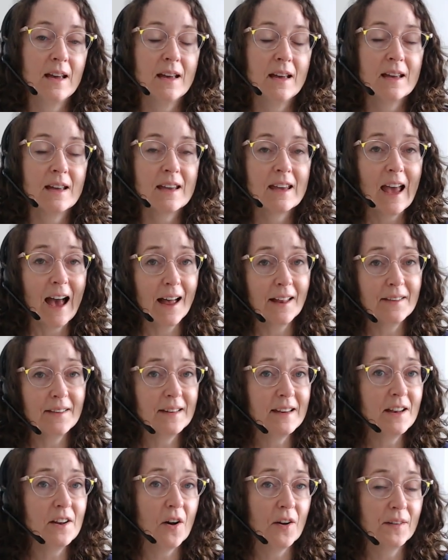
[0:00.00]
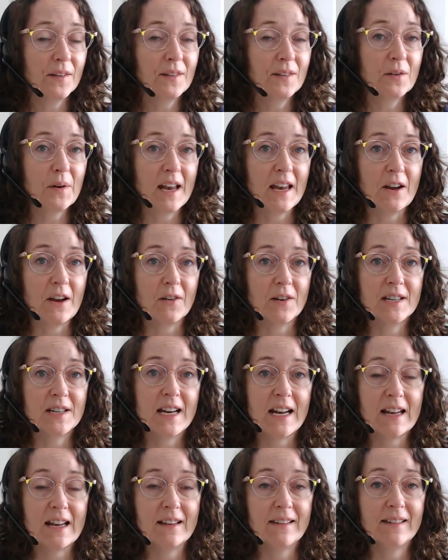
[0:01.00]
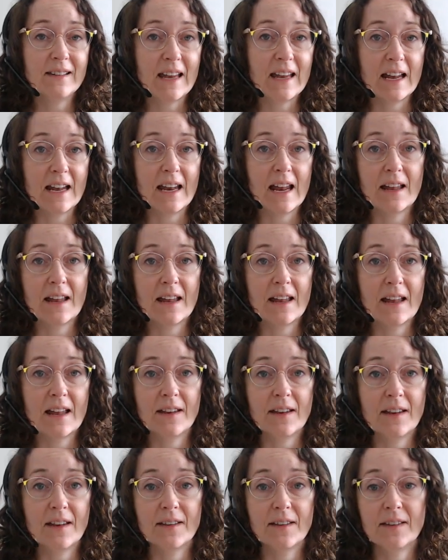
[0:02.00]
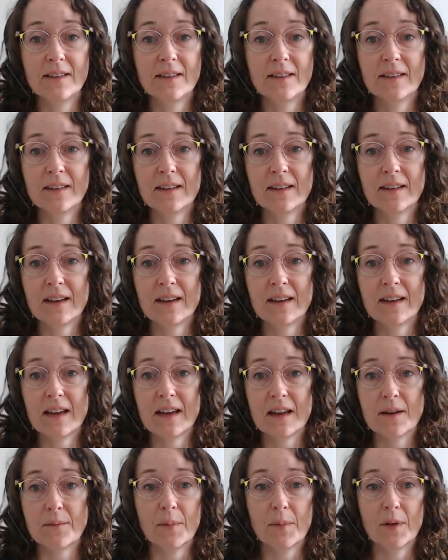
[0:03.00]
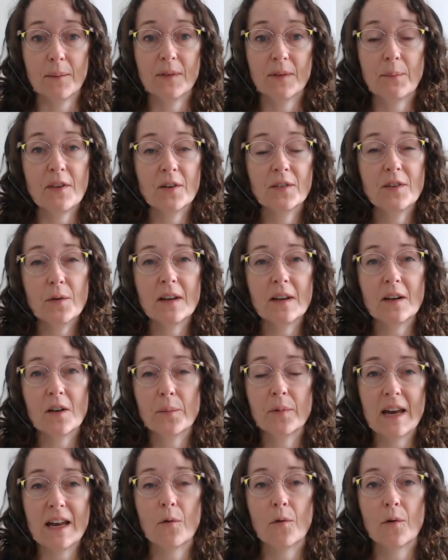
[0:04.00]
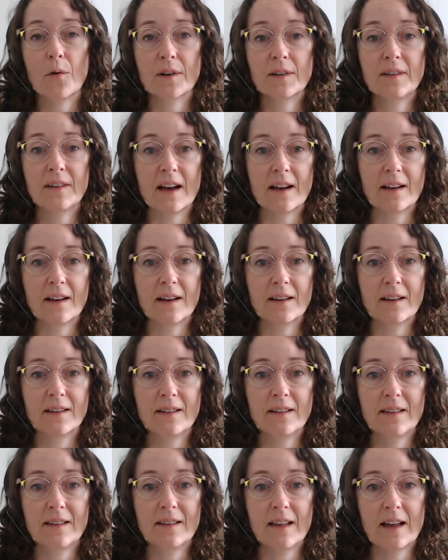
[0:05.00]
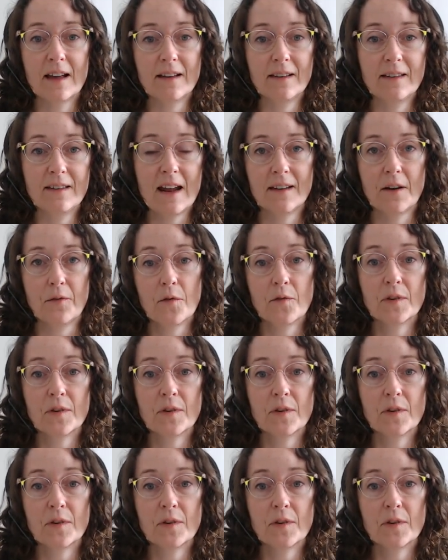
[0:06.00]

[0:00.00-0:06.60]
Cats can also get irritated skin and skin problems, but there's no single breed or sex that stands out over the